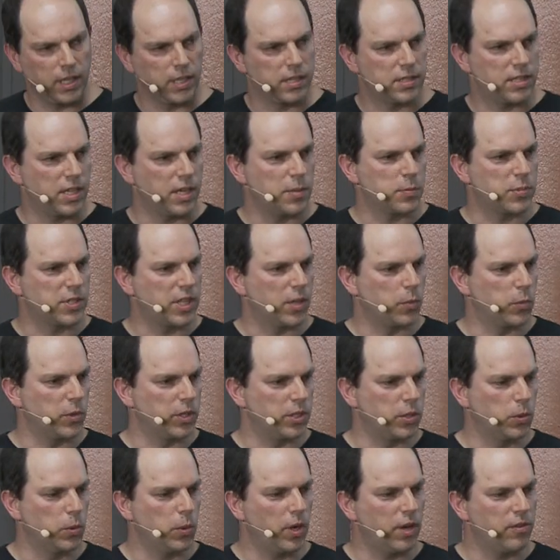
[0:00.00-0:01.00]
It seems that
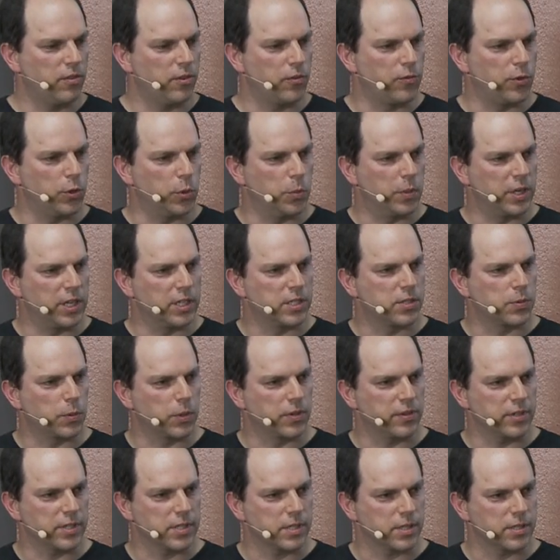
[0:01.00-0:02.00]
we do have a few minutes for
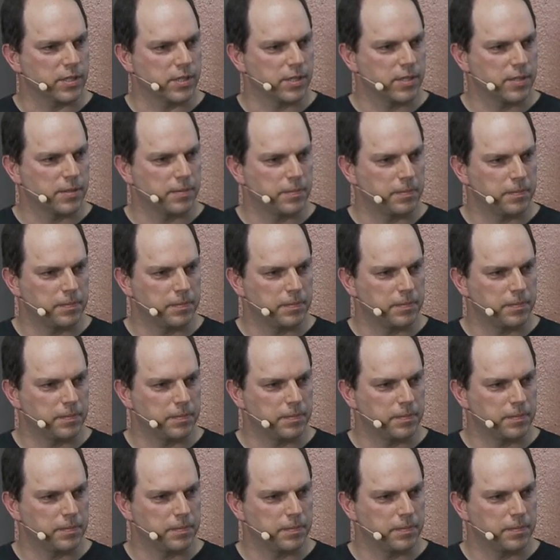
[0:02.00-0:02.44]
questions.